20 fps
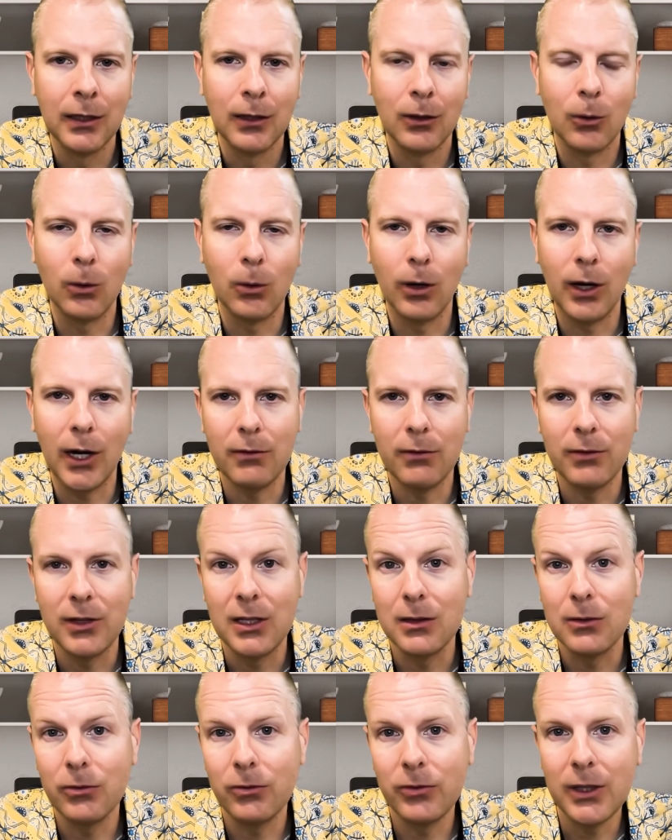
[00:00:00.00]
or have
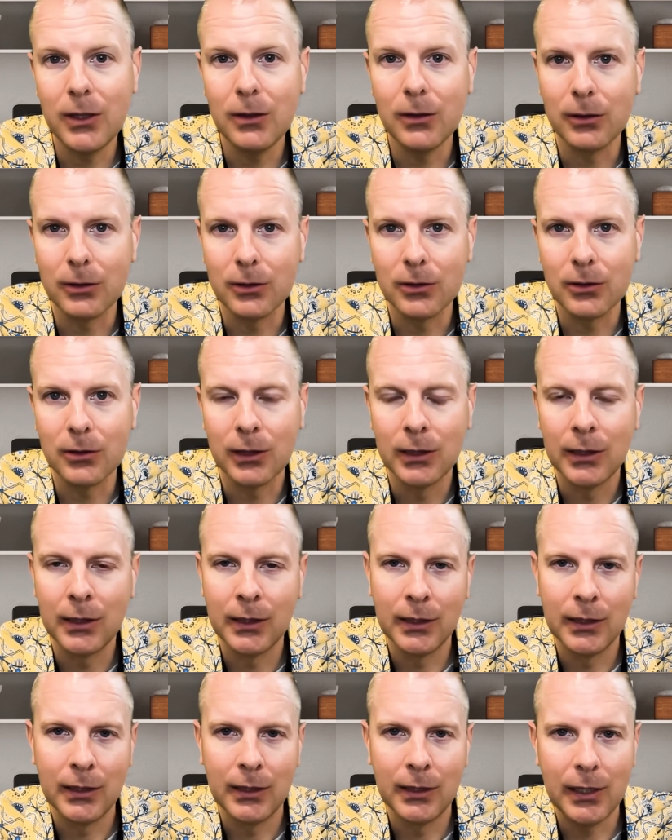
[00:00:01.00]
these fears.
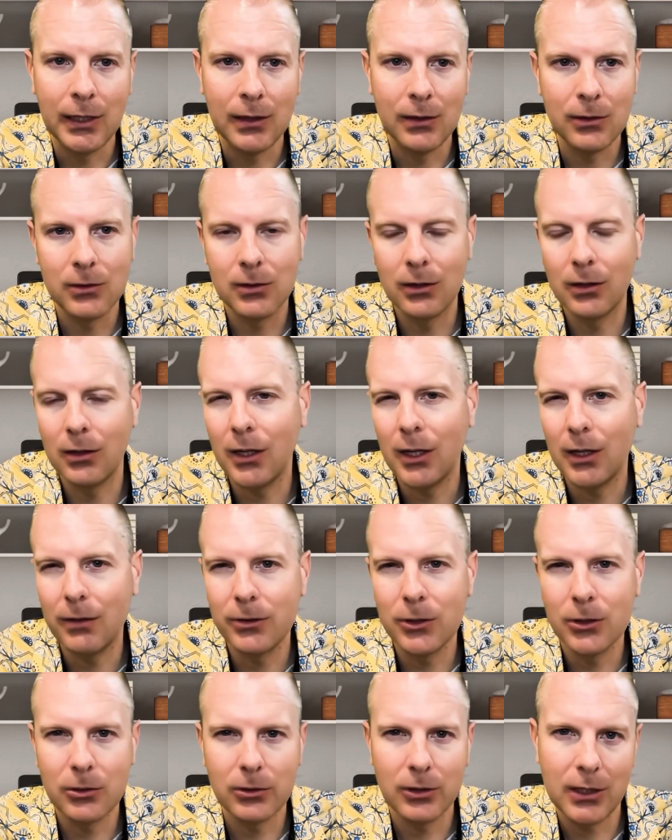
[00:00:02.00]
And there's a lot of
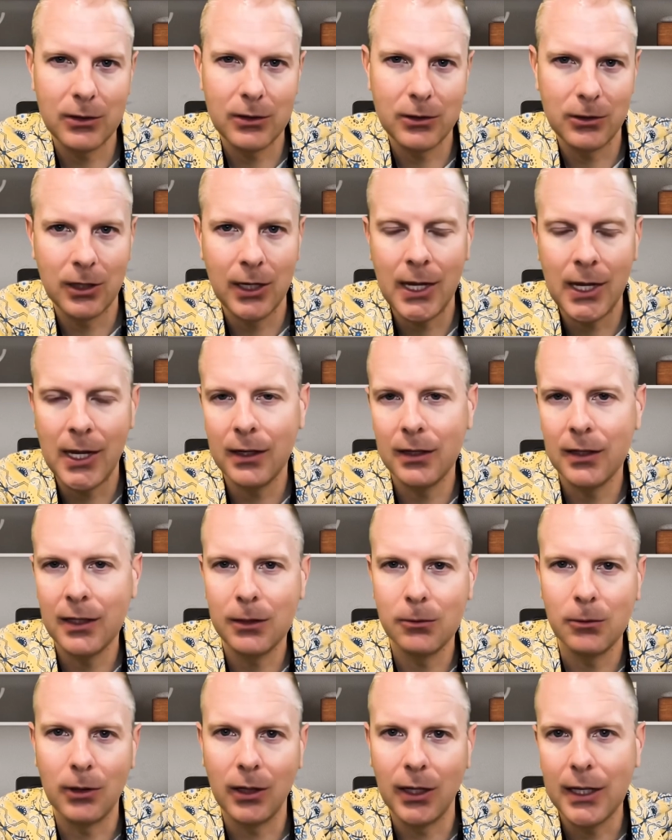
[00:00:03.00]
stress or agony
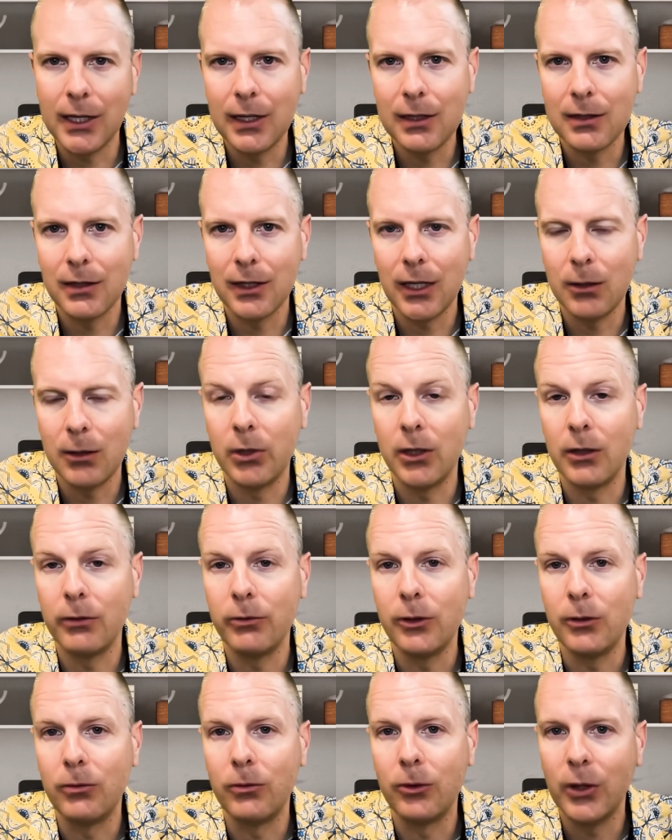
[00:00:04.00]
related to that. But if
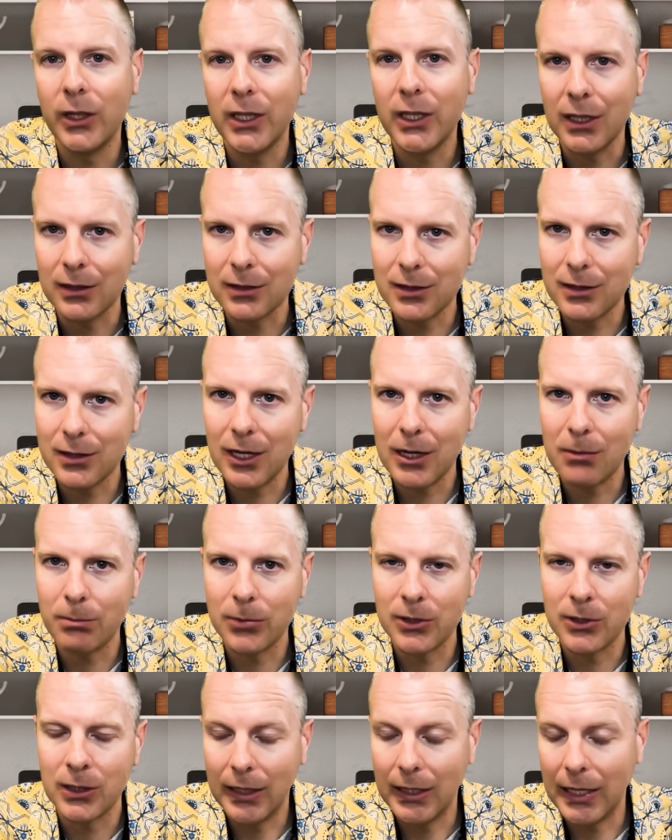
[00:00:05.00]
you fully
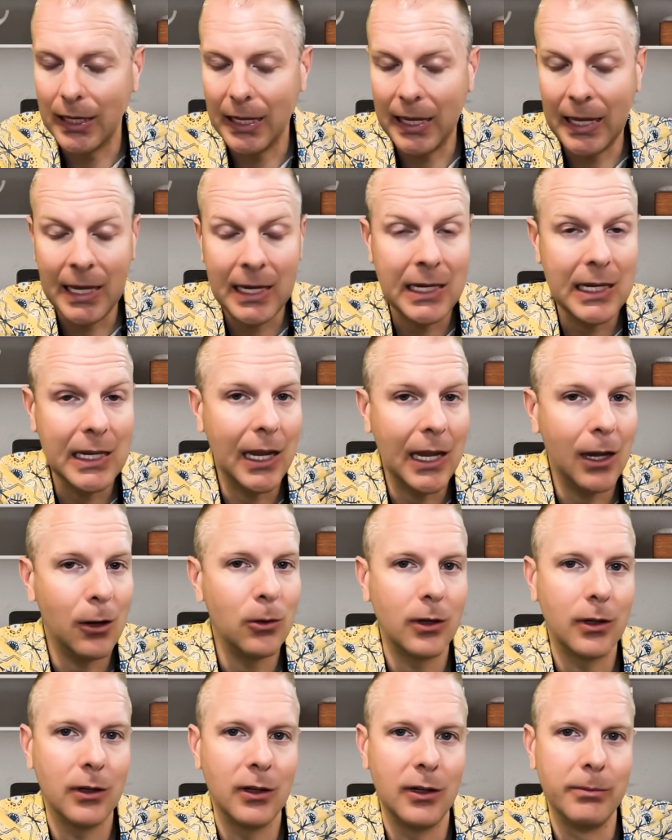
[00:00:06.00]
accept any
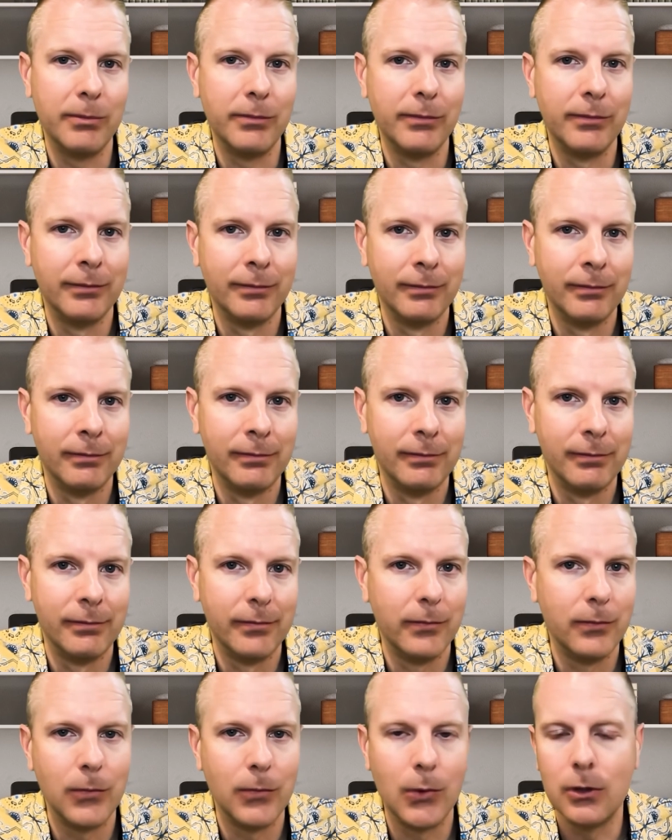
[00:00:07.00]
outcome,
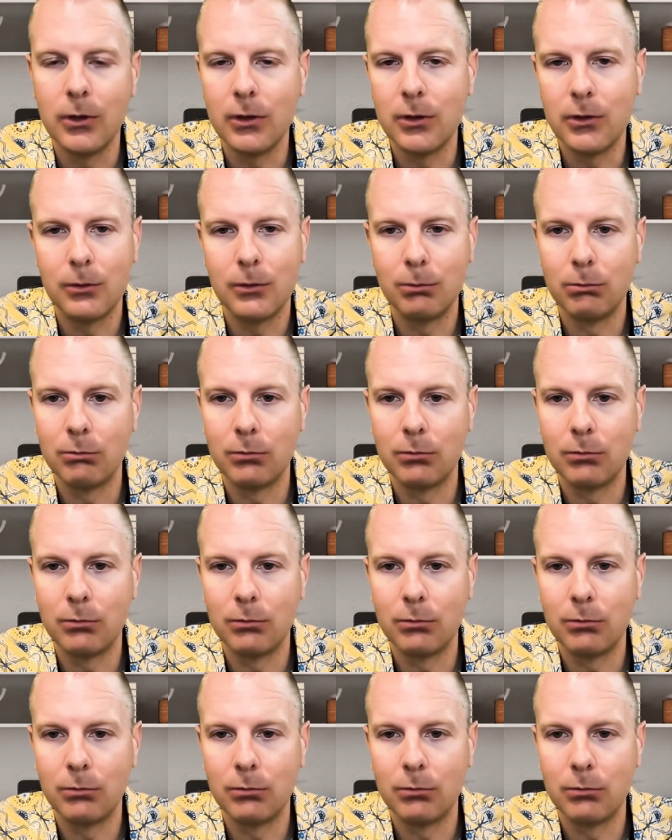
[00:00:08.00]
there's